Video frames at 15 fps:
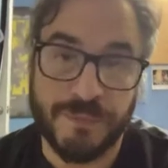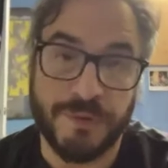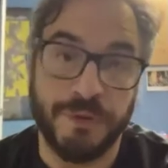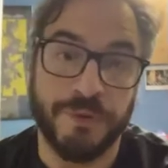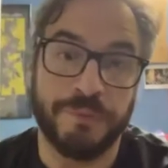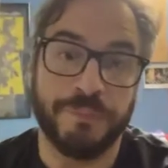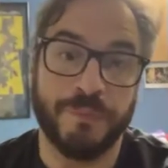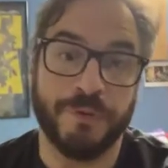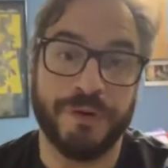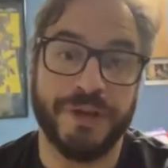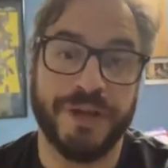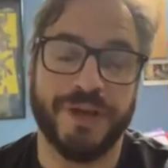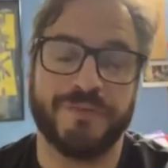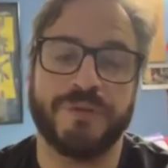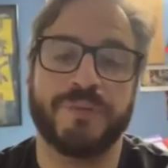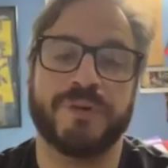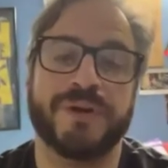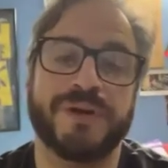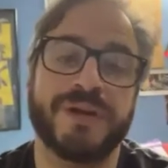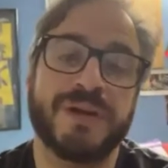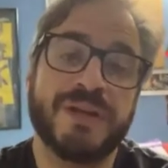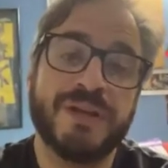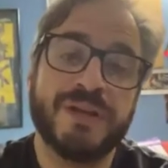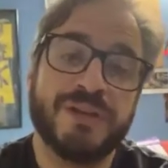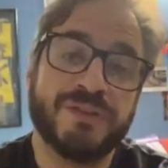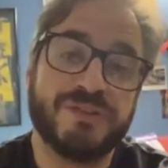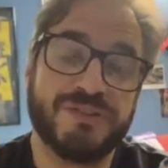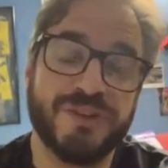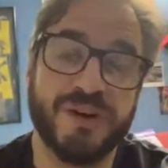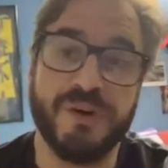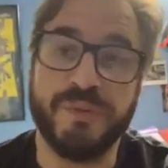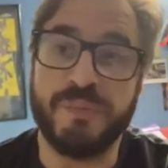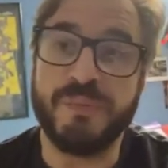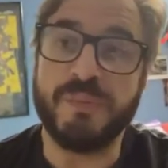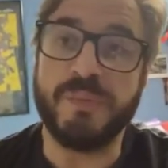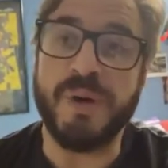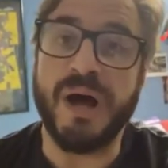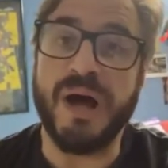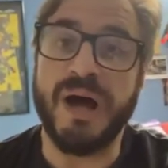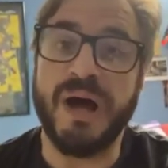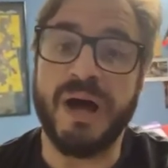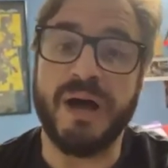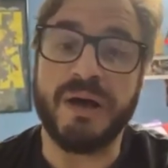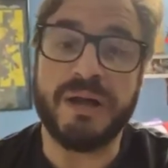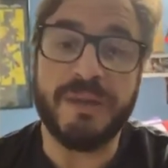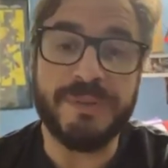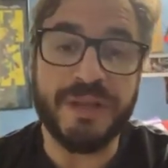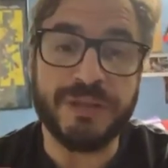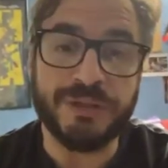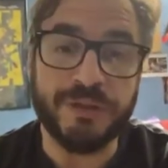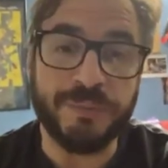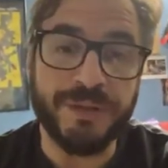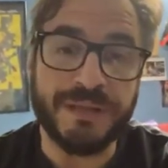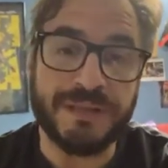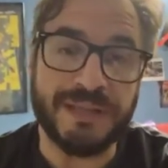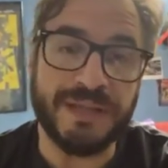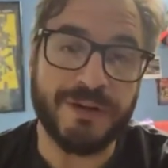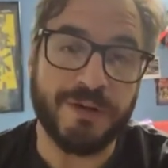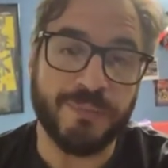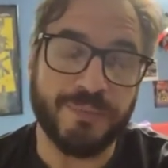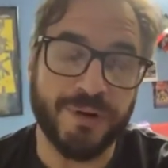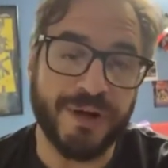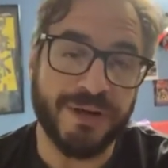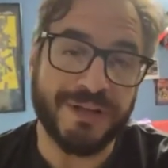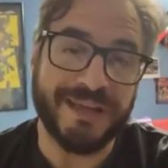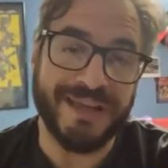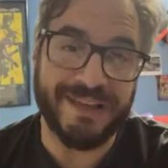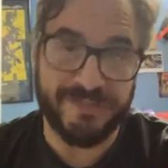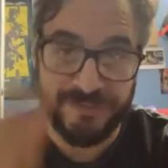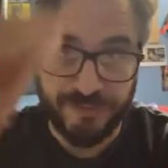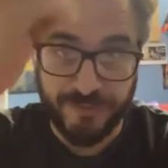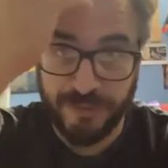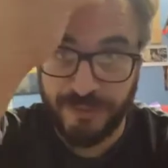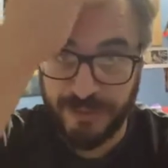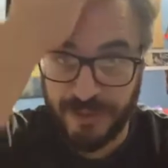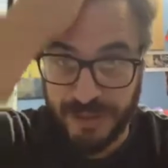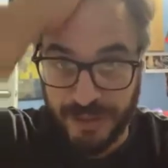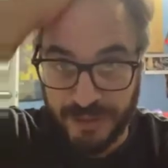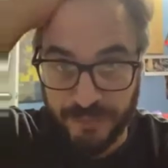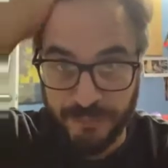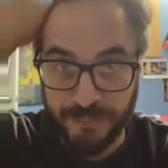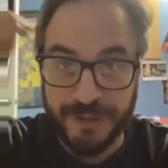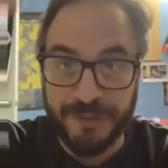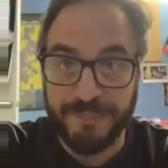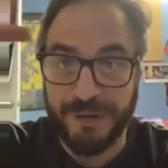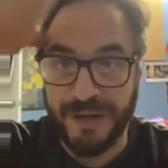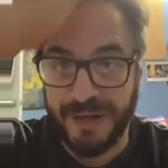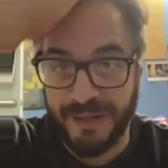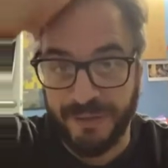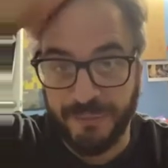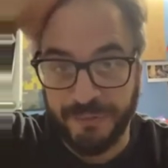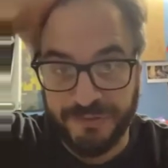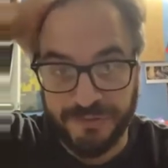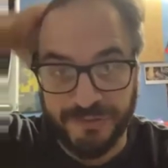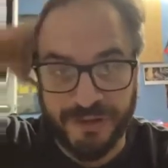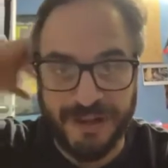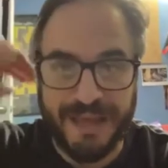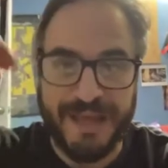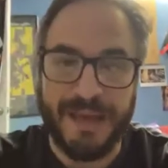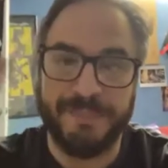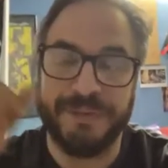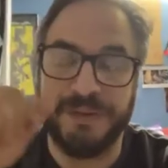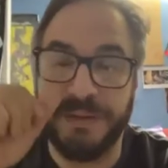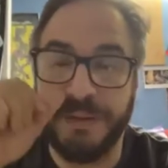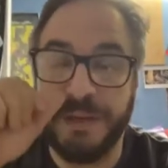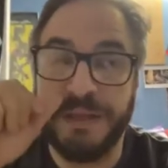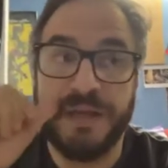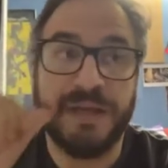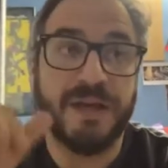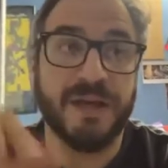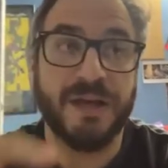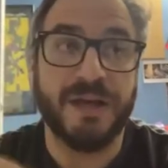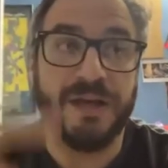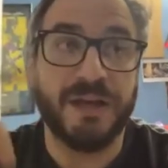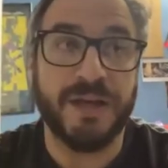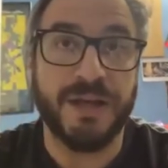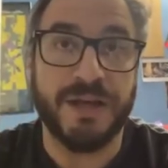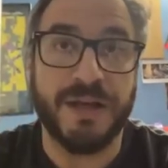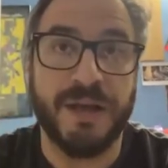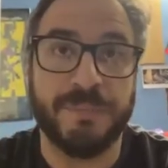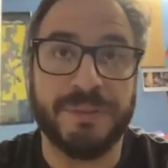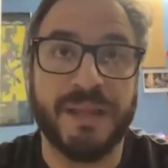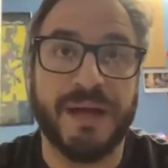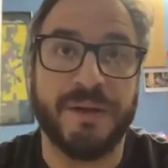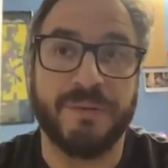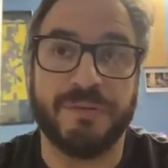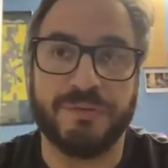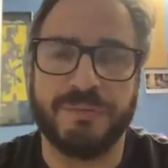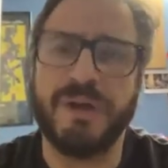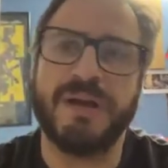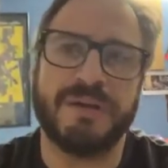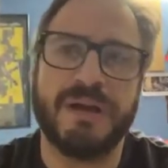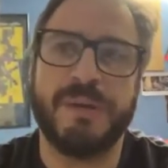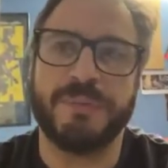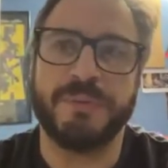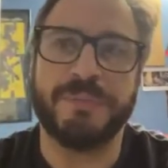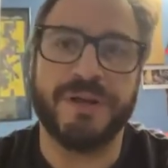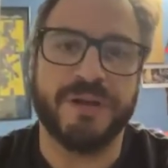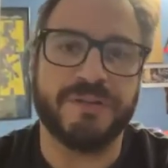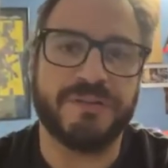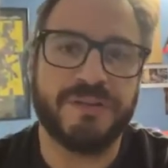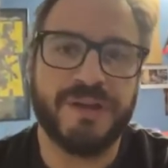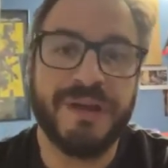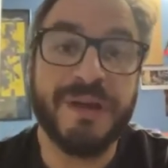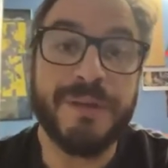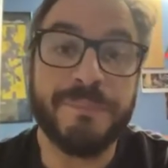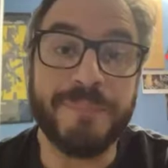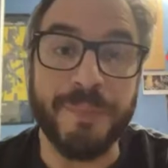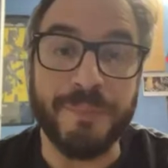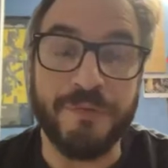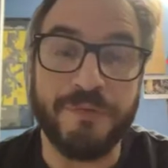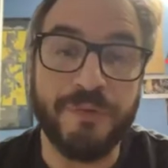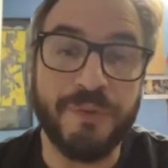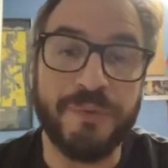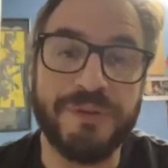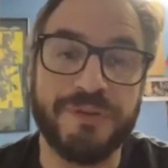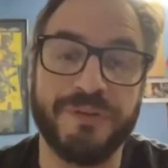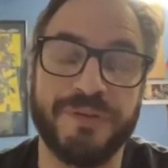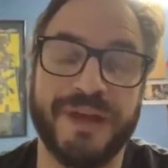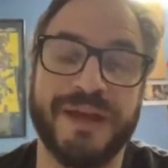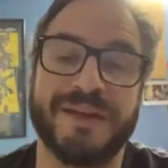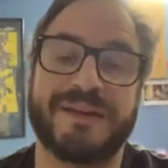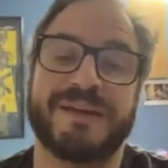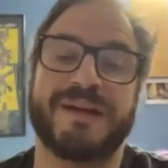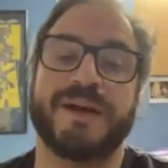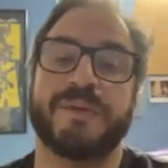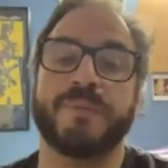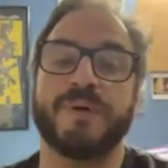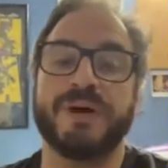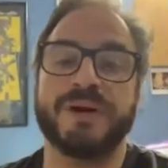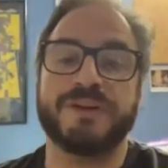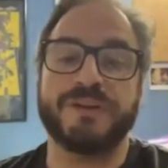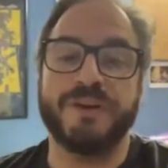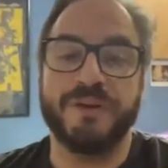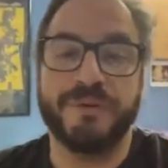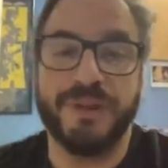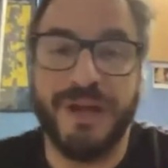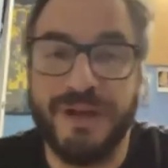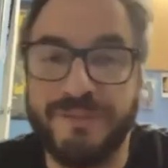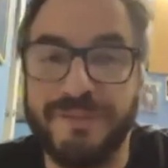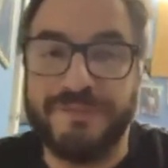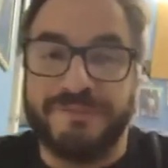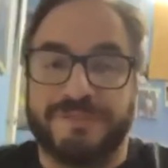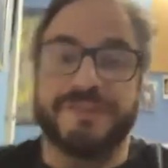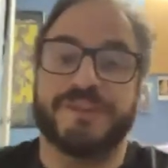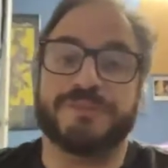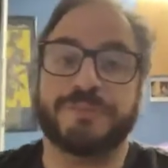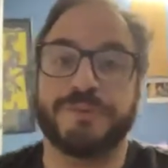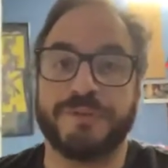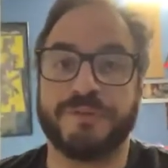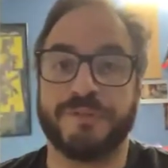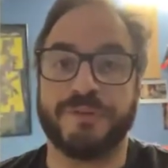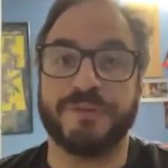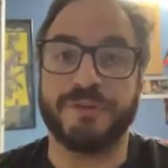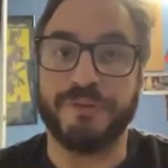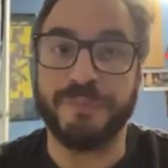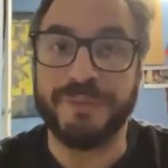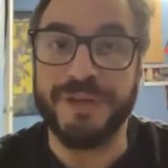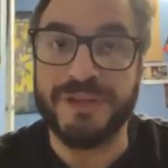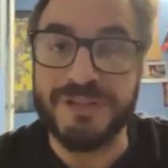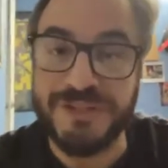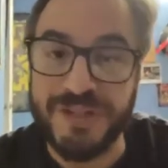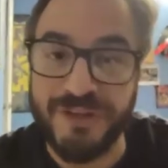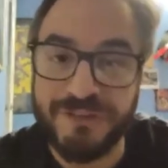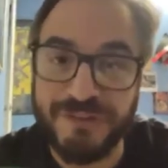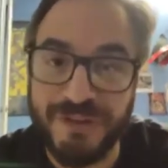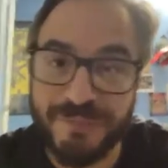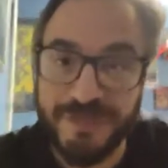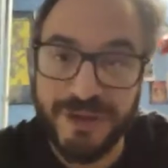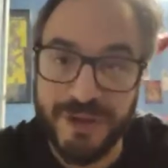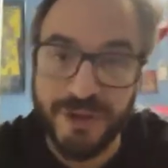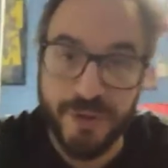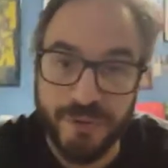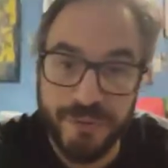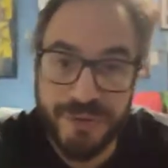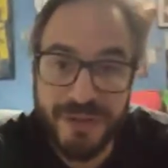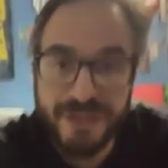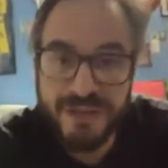Good morning, everyone. So, going to be a little bit later broadcast for the read pile, which is going to happen in a couple hours, a couple minutes. But before we do that, I wanted to go live on Facebook for a little bit, just on my own,